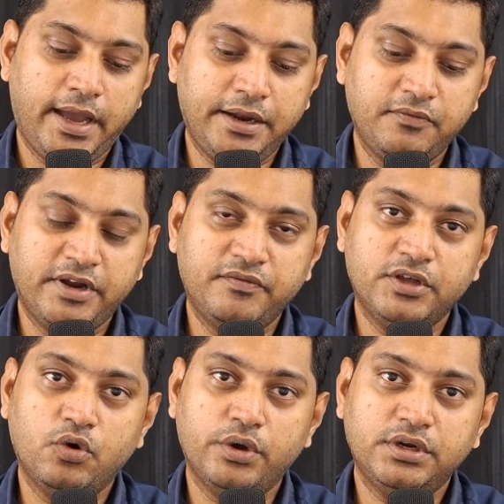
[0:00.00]
And when
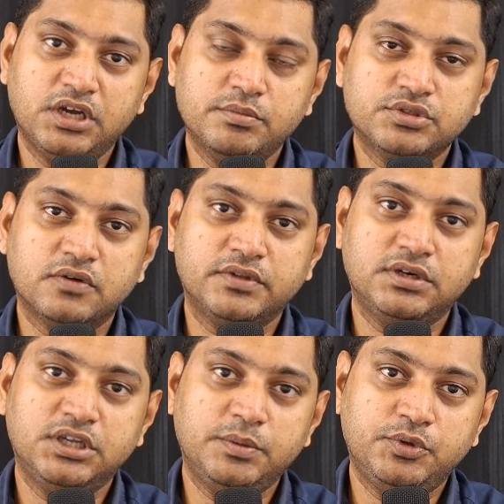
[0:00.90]
we go in terms of
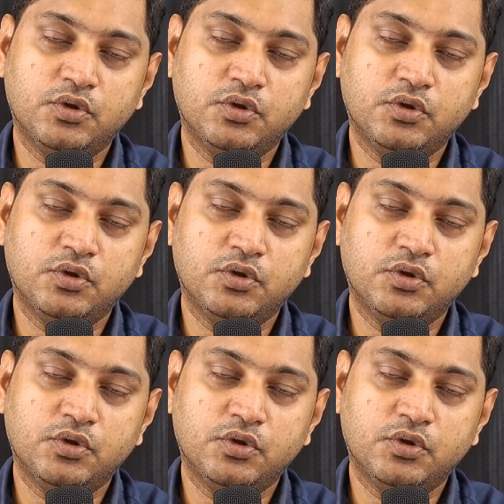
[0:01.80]
the deep